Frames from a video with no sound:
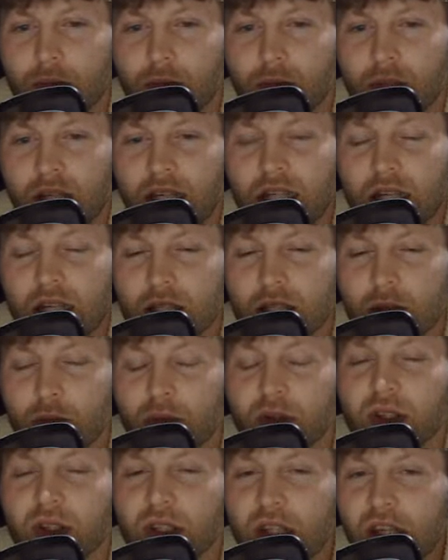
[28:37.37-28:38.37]
he doesn't
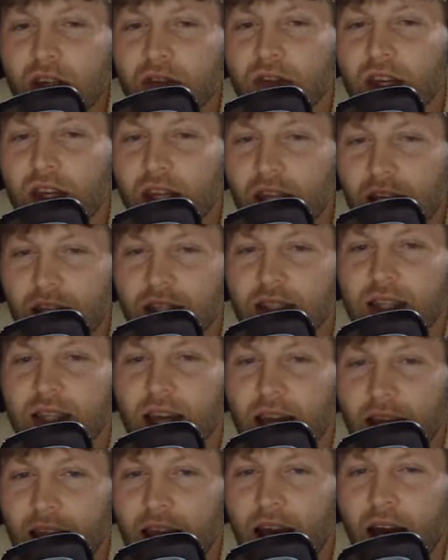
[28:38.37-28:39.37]
believe that he's that
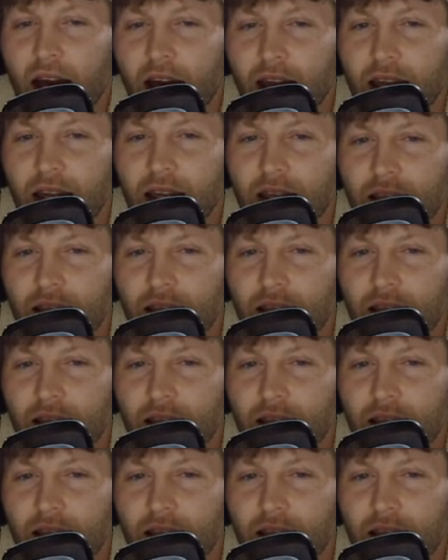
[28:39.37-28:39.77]
guy